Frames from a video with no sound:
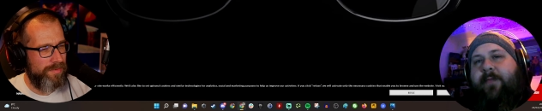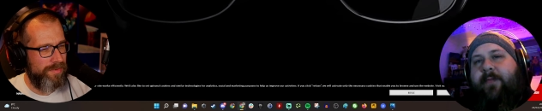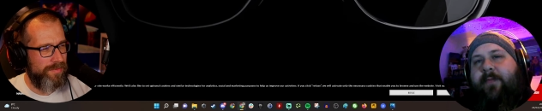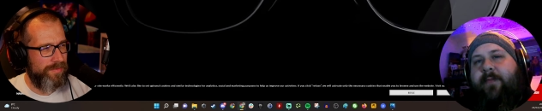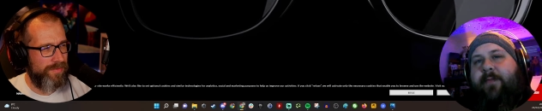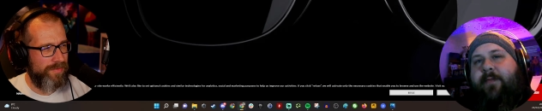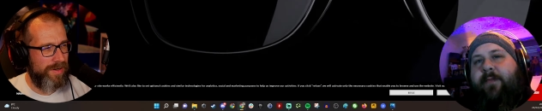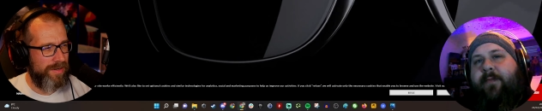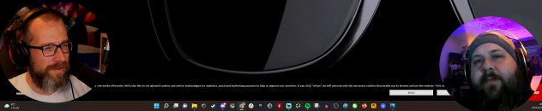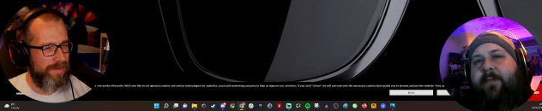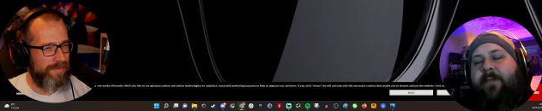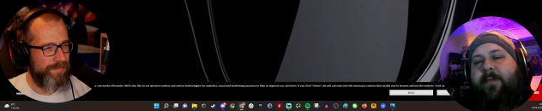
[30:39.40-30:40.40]

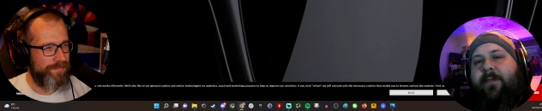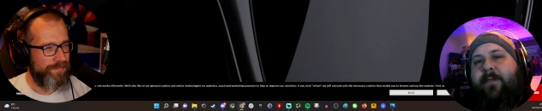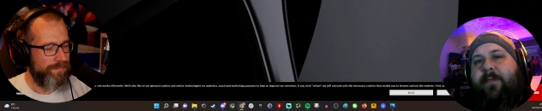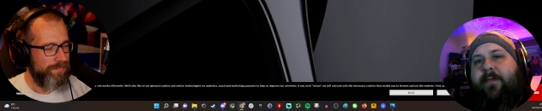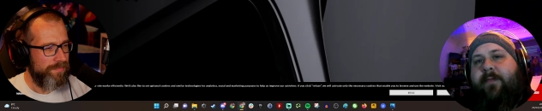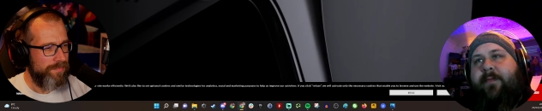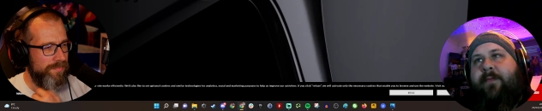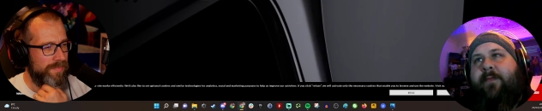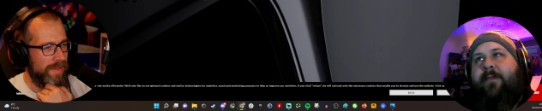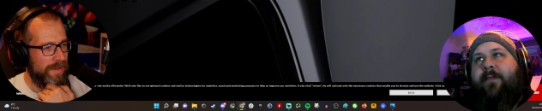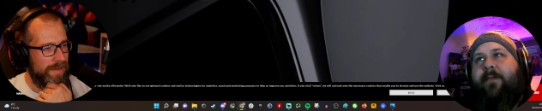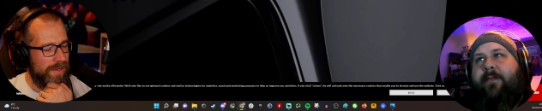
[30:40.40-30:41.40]
Speaker 1: friend
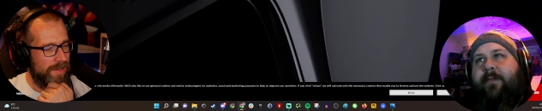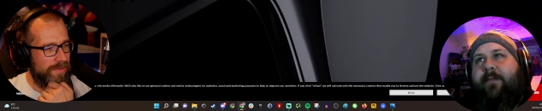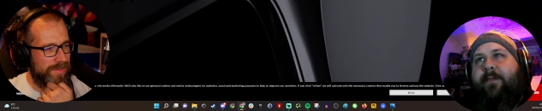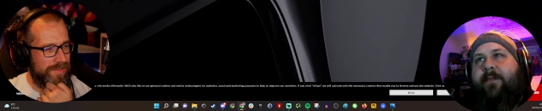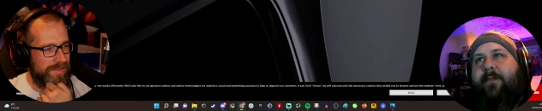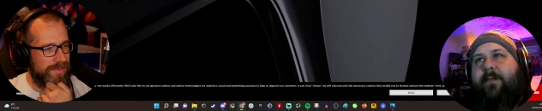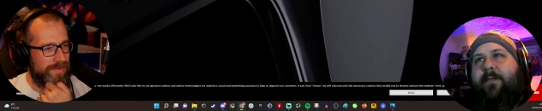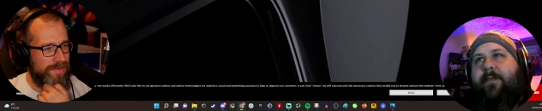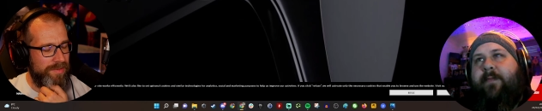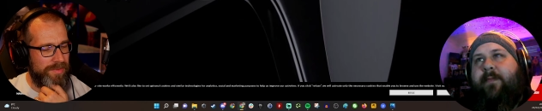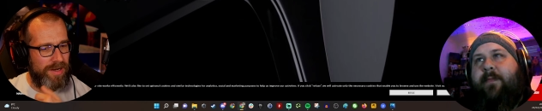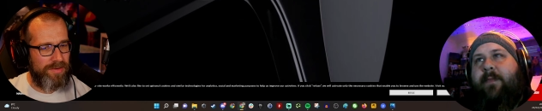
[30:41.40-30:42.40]
who doesn't
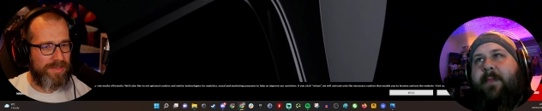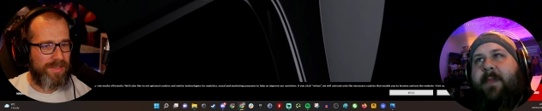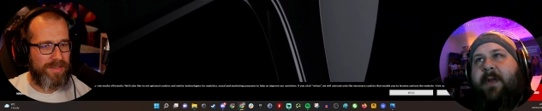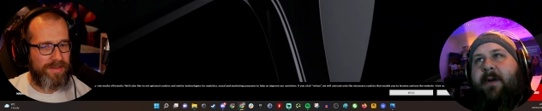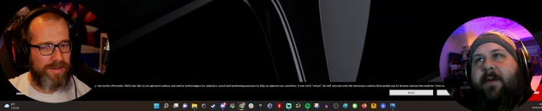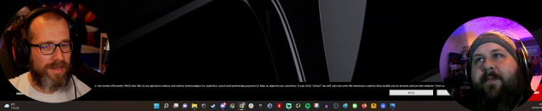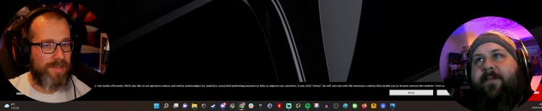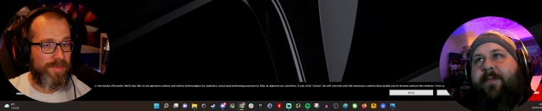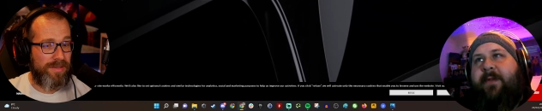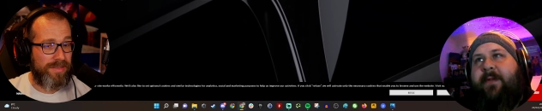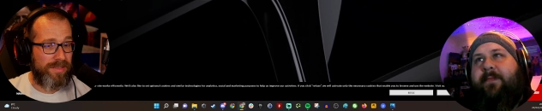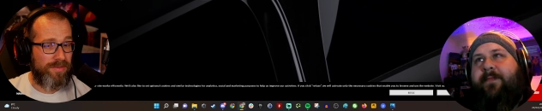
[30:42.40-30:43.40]
use them. And I was thinking it would
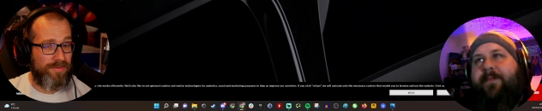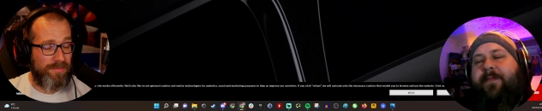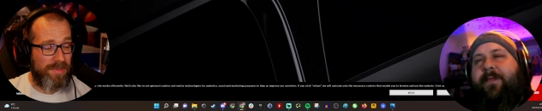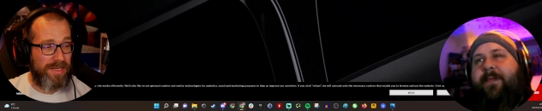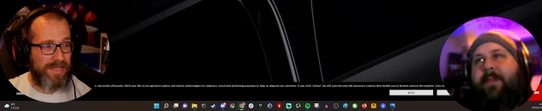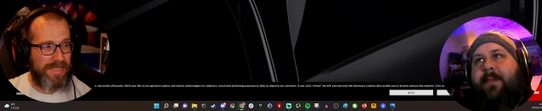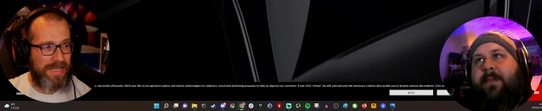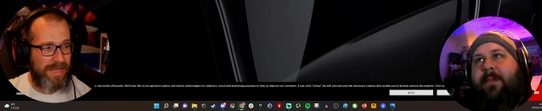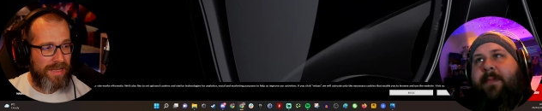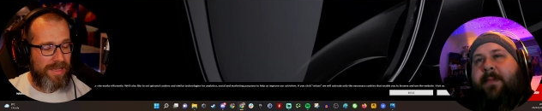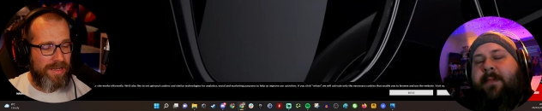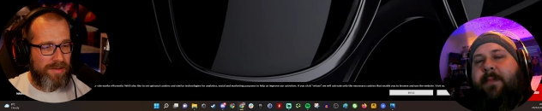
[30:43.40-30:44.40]
actually be ideal for me
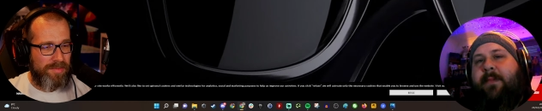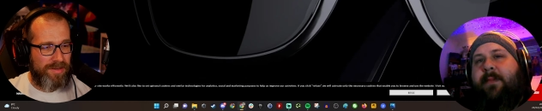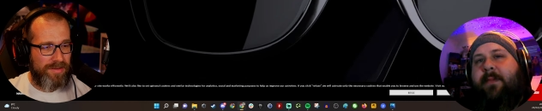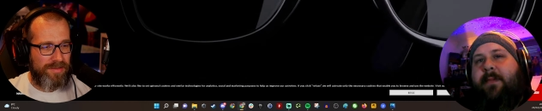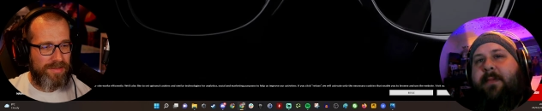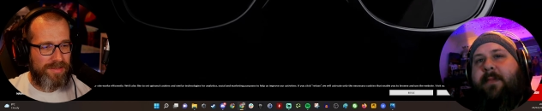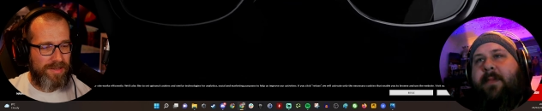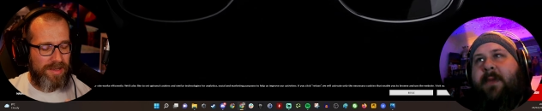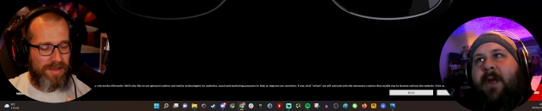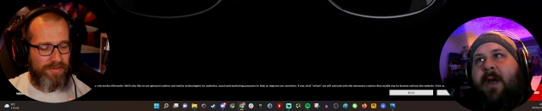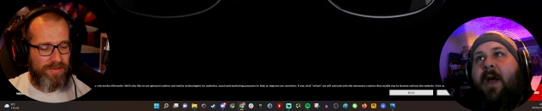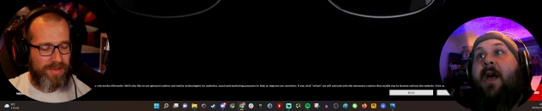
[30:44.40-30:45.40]
because
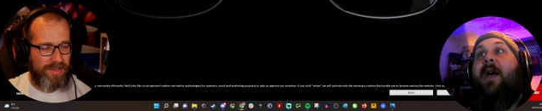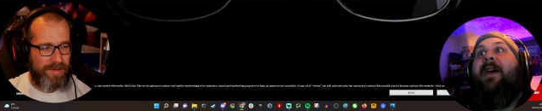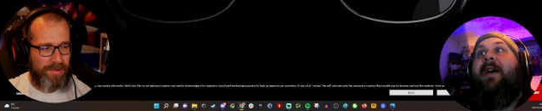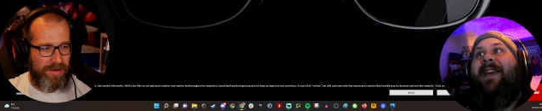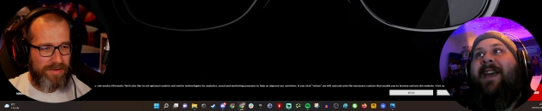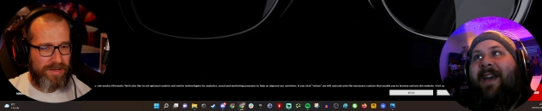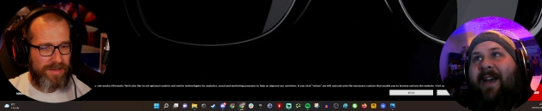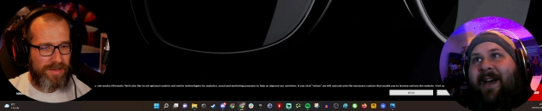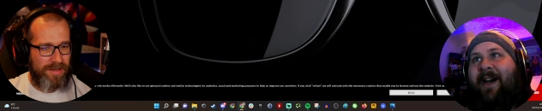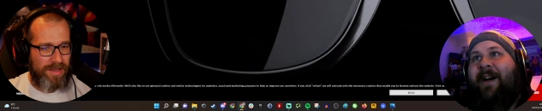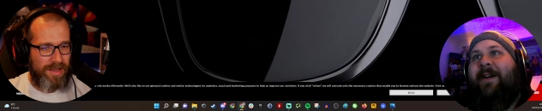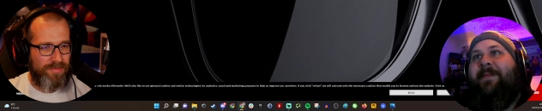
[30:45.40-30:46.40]
if you think about it,
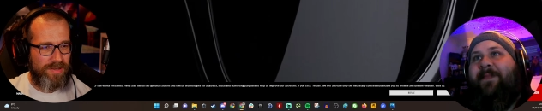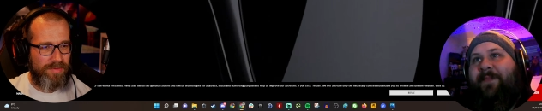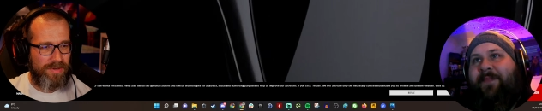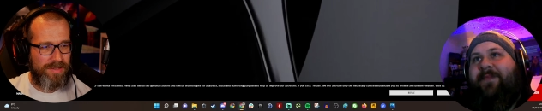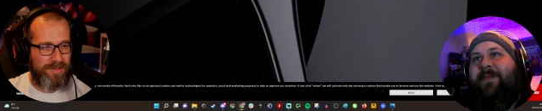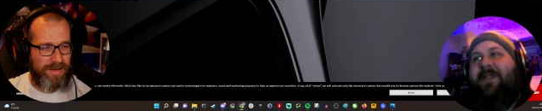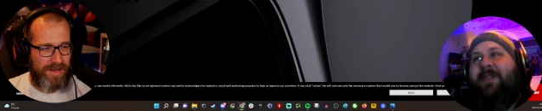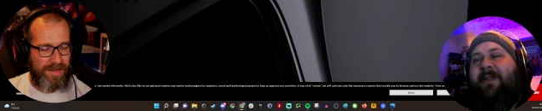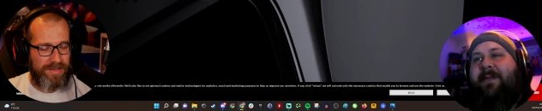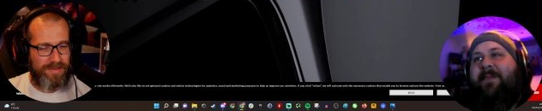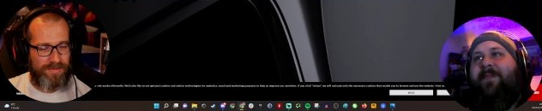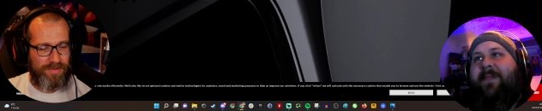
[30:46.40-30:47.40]
yeah. if you want to do
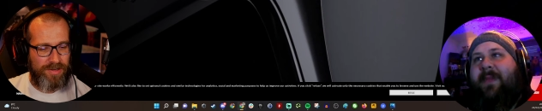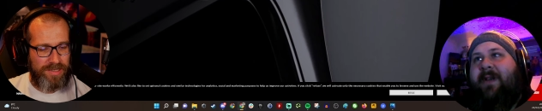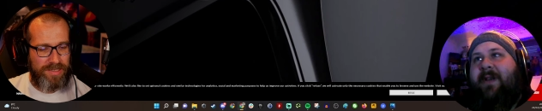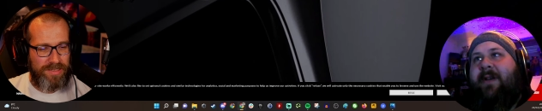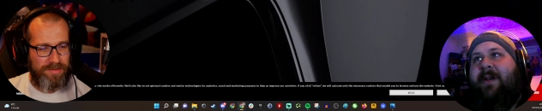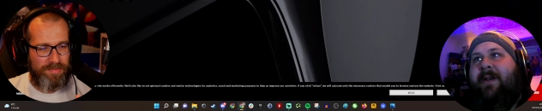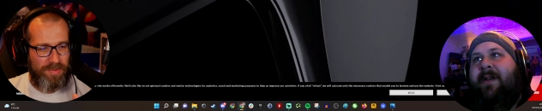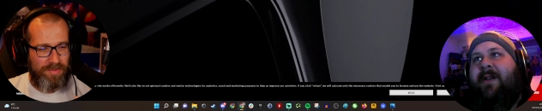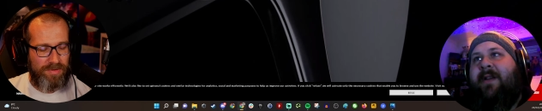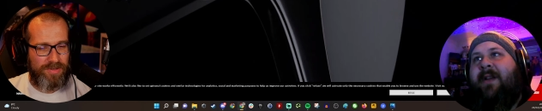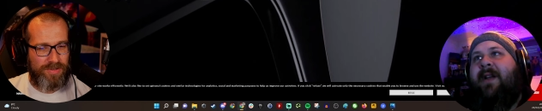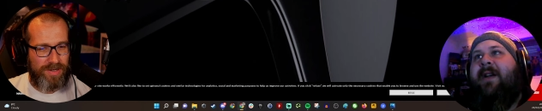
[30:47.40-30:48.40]
hands free
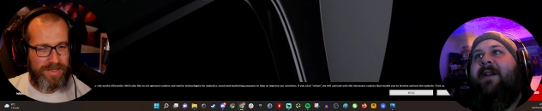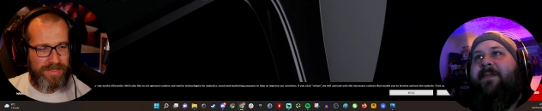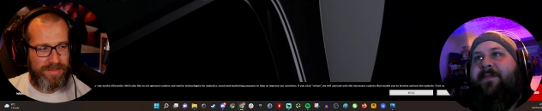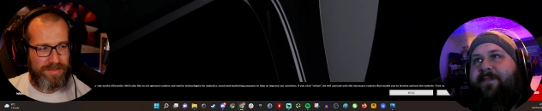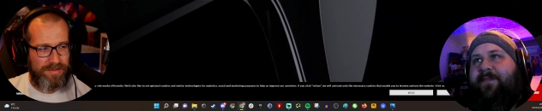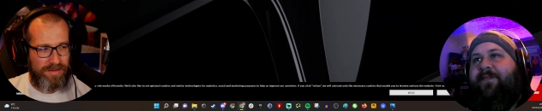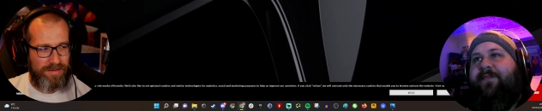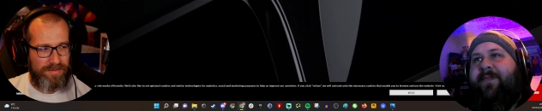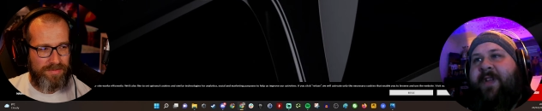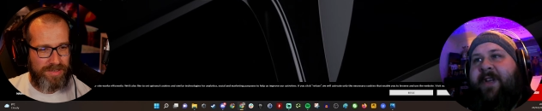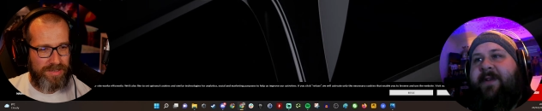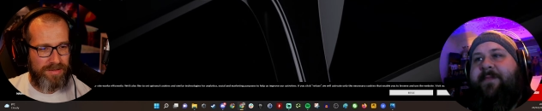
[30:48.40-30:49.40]
portrait style
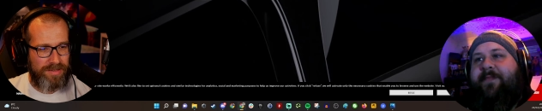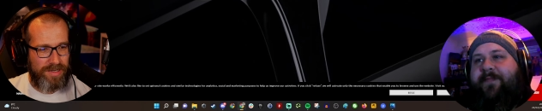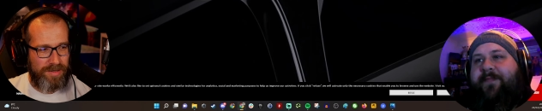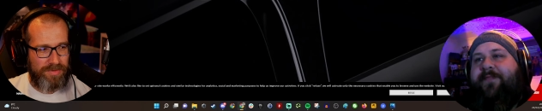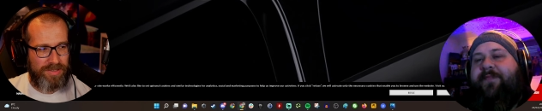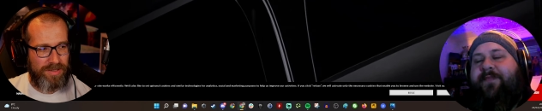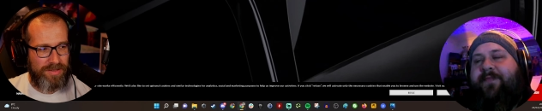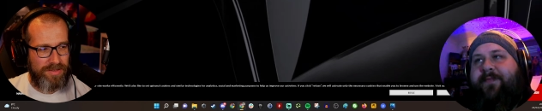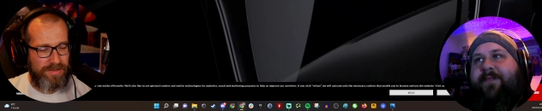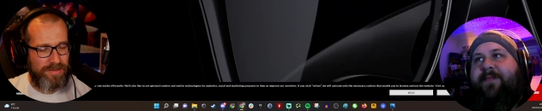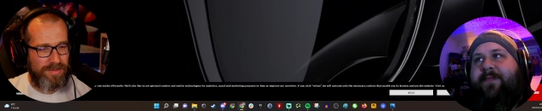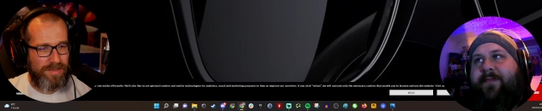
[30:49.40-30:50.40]
video yeah. capture
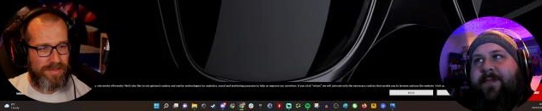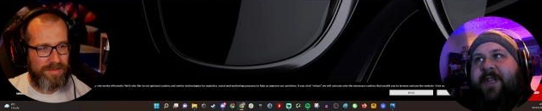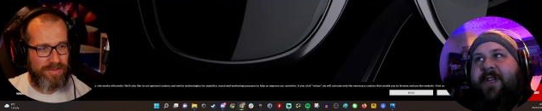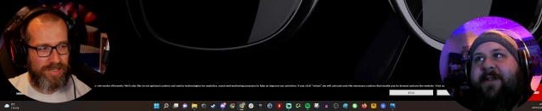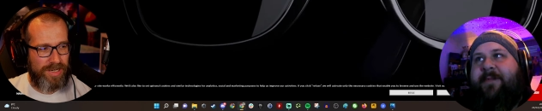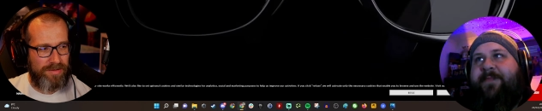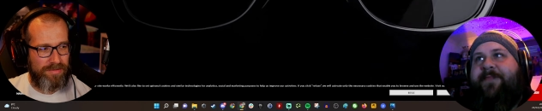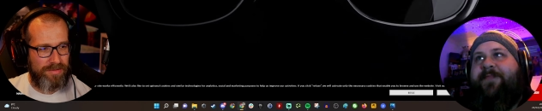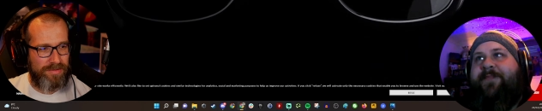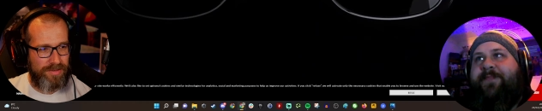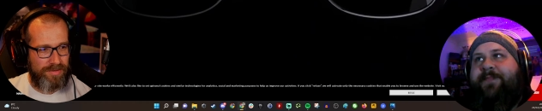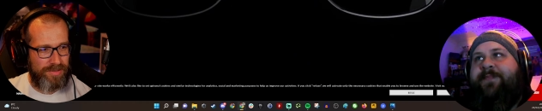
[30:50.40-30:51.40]
that you can then share yeah.
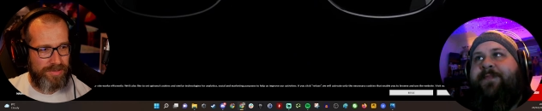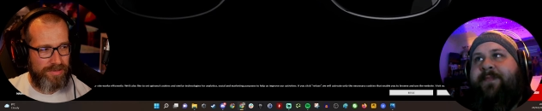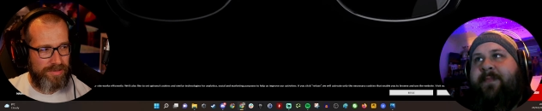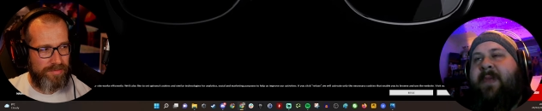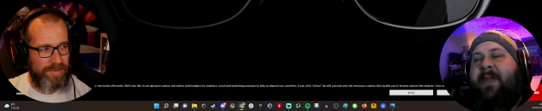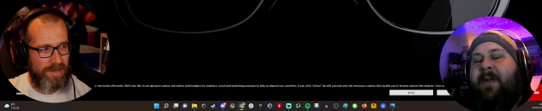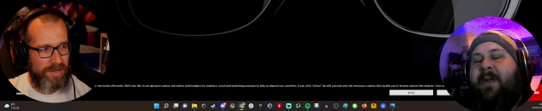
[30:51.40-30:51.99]
on YouTube